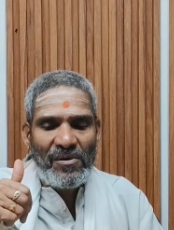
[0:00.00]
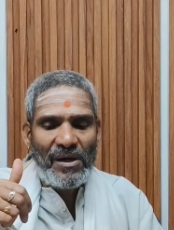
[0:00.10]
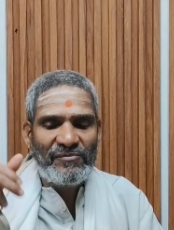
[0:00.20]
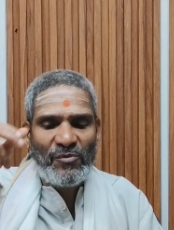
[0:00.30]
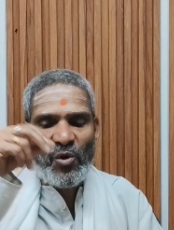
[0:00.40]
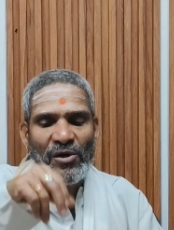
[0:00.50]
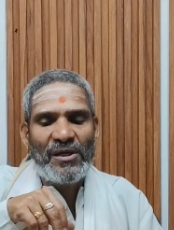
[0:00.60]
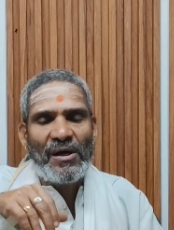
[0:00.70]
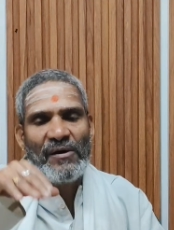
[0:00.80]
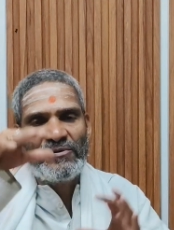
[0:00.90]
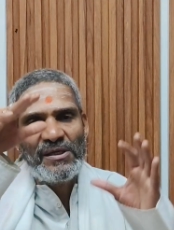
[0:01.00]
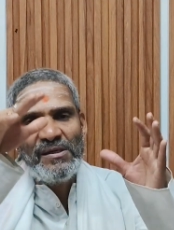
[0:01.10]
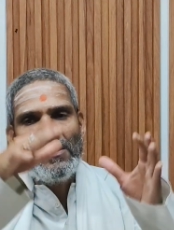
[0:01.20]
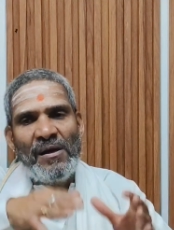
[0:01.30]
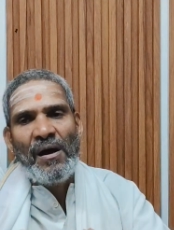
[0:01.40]
of the owner of
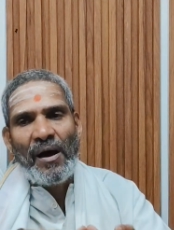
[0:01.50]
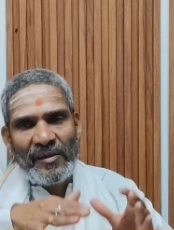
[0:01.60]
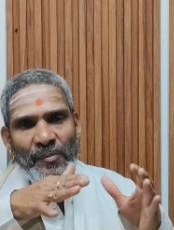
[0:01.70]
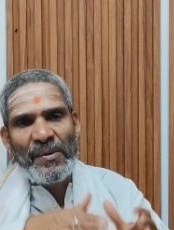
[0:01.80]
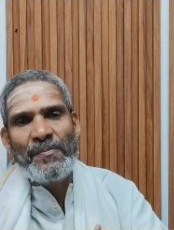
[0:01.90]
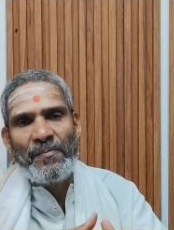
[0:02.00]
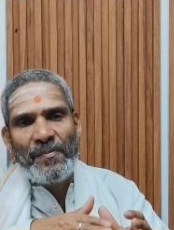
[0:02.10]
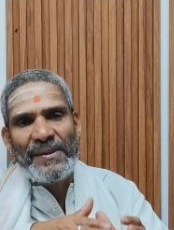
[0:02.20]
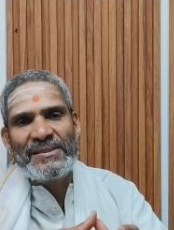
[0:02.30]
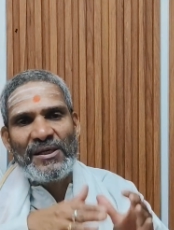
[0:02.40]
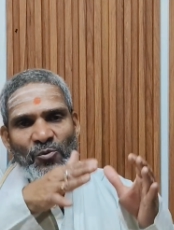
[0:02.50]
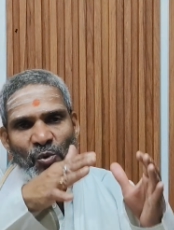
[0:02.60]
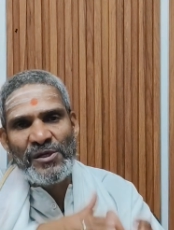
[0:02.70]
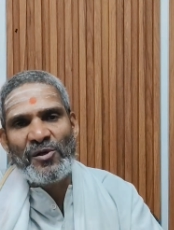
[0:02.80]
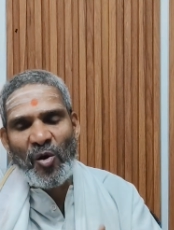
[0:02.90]
the or the person
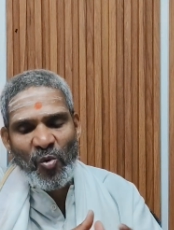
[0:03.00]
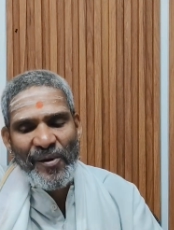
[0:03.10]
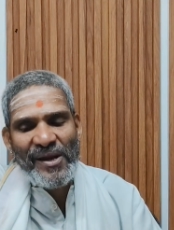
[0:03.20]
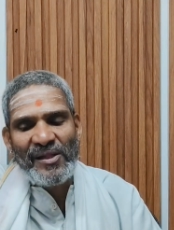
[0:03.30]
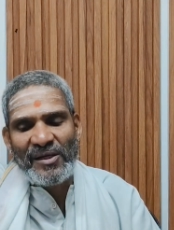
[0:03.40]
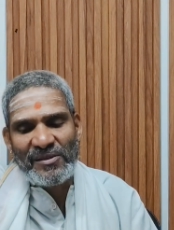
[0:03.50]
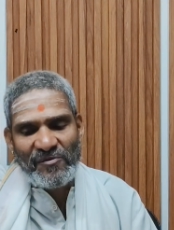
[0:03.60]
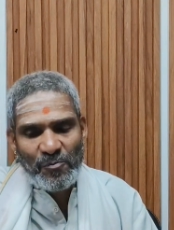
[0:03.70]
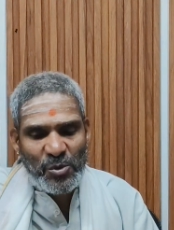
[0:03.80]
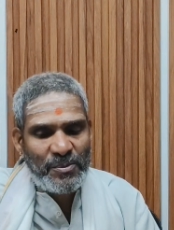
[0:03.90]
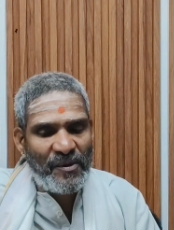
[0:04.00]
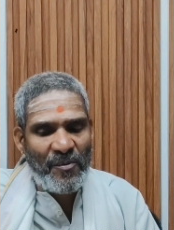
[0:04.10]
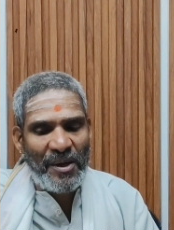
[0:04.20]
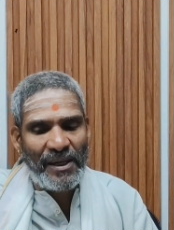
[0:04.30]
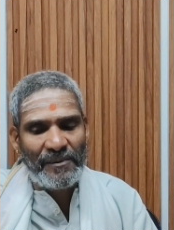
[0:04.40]
who is occupying that Pushpa
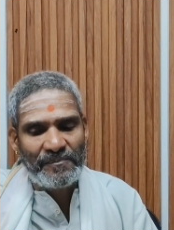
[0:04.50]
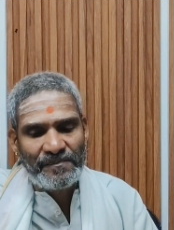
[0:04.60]
Vimana.